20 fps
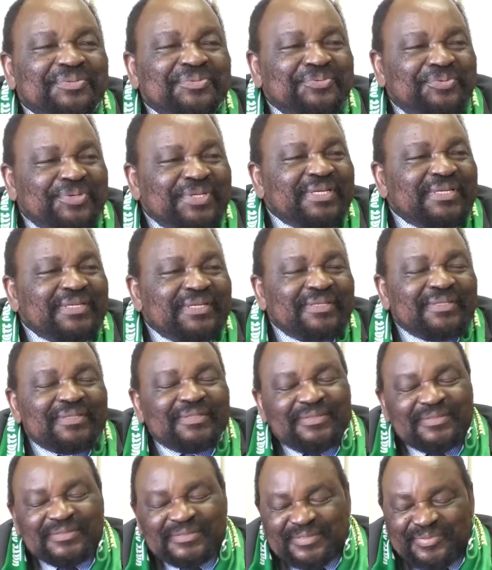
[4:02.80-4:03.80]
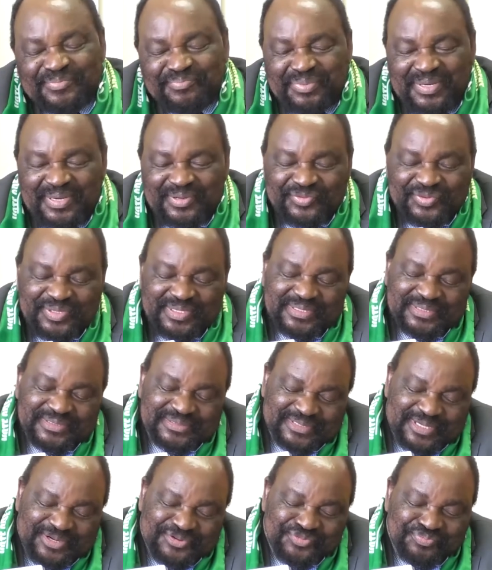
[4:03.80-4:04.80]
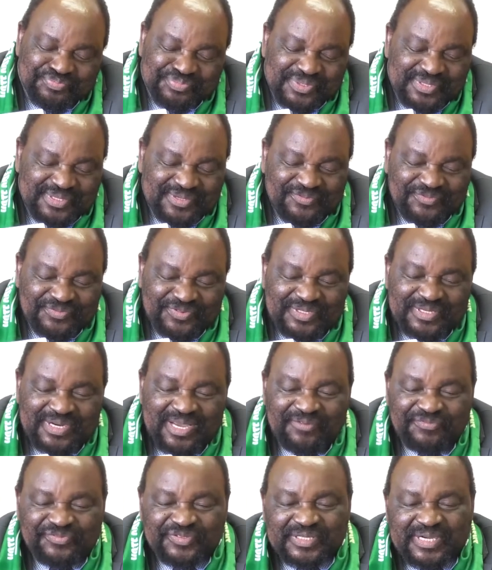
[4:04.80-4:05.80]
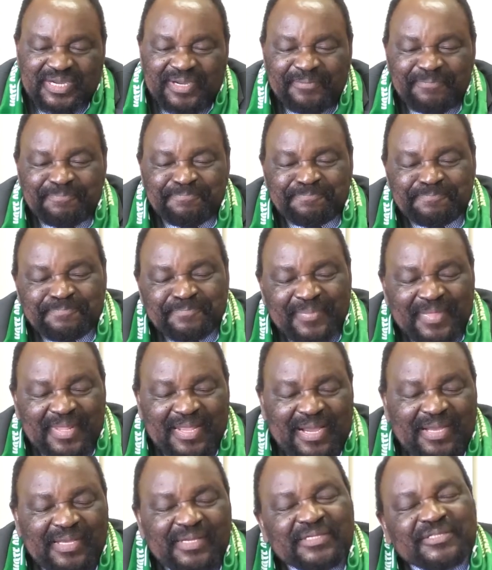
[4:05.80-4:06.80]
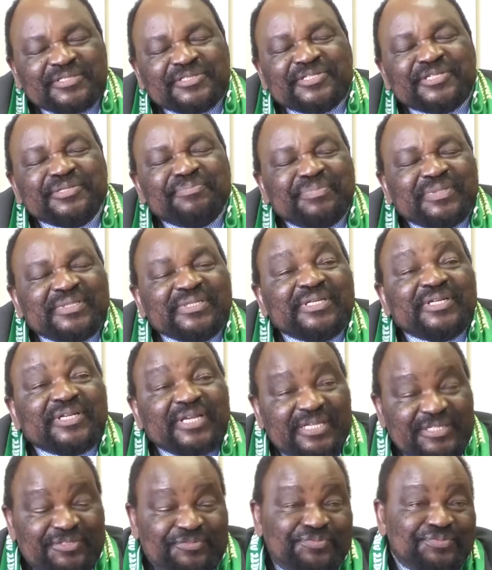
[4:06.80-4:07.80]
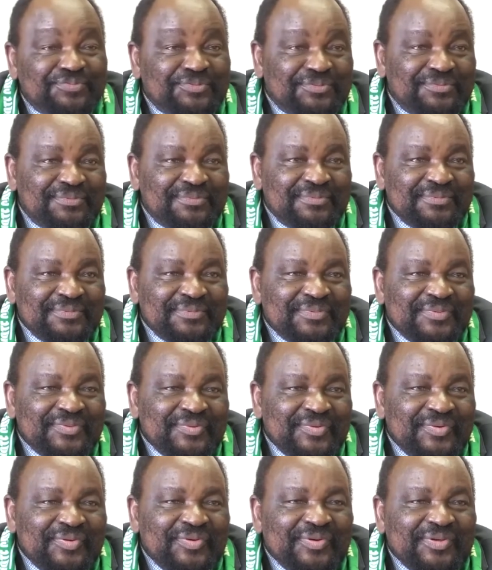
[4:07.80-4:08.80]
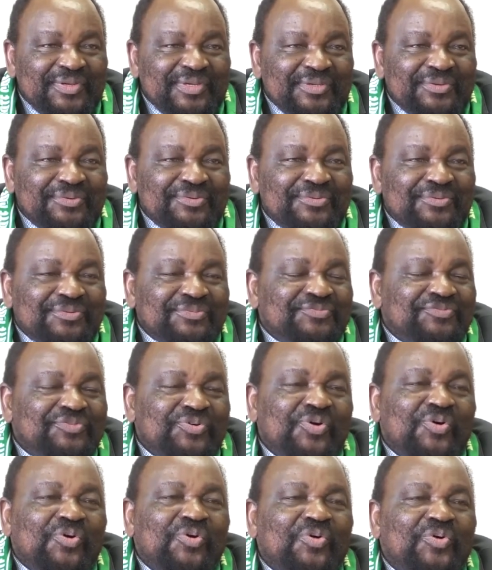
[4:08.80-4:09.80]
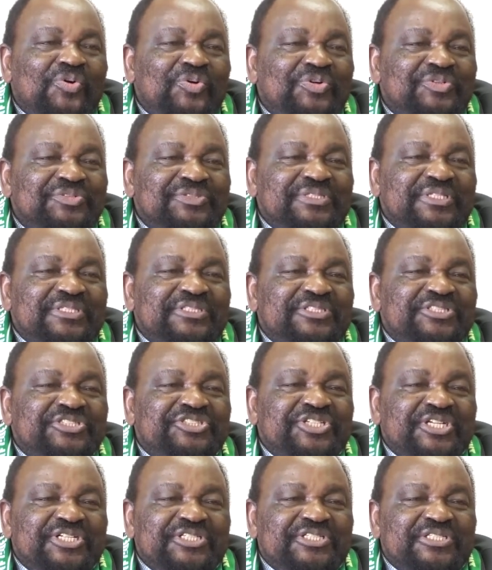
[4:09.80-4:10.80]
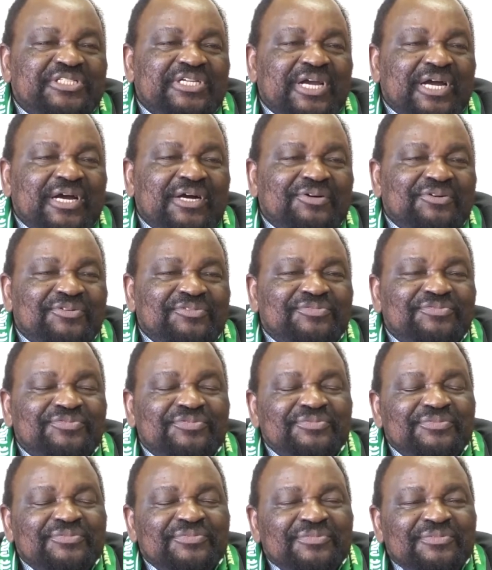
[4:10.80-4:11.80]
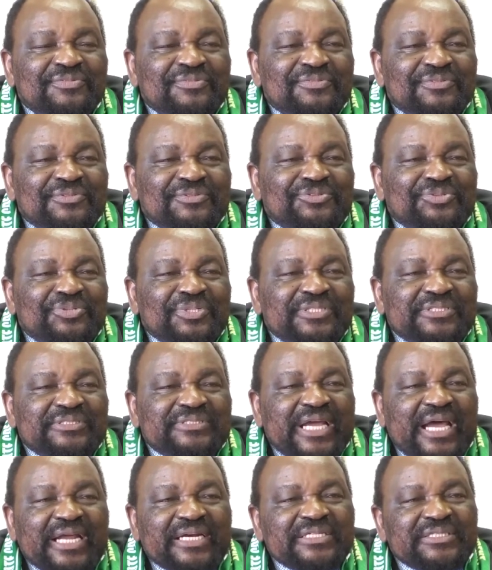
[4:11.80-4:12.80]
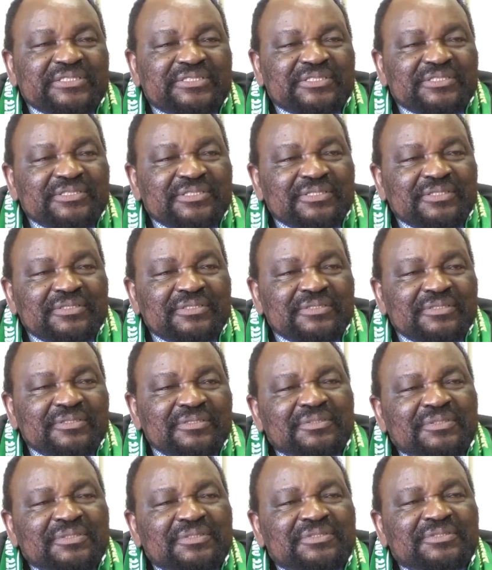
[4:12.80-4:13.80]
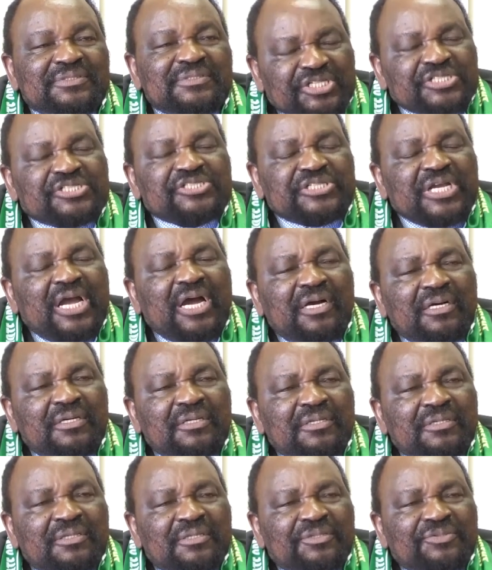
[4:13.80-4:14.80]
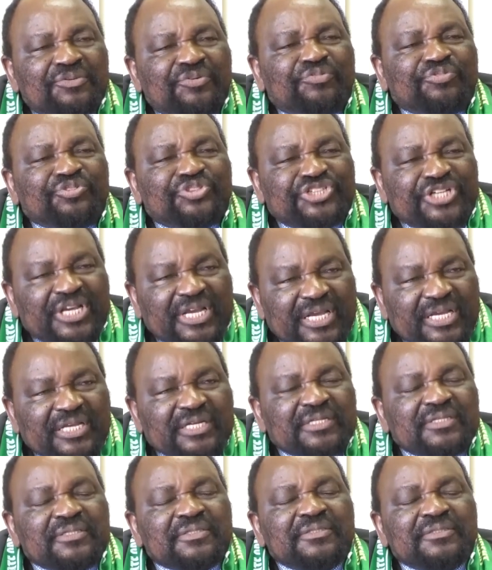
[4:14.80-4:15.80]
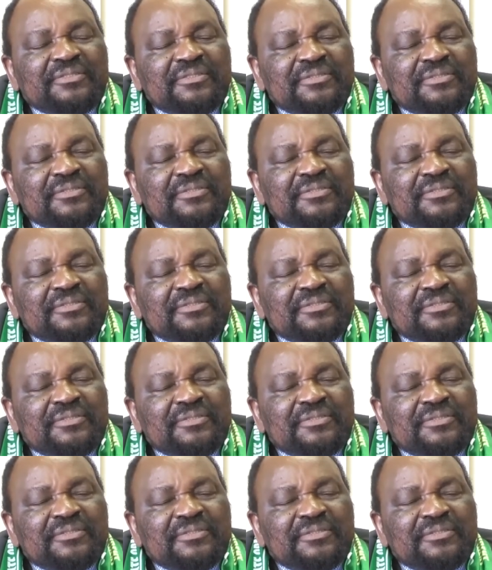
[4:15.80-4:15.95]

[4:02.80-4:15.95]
We in Zimbabwe, in ZANU PF, in Africa, are extremely grateful you know, for this gesture of solidarity, this gesture of sharing,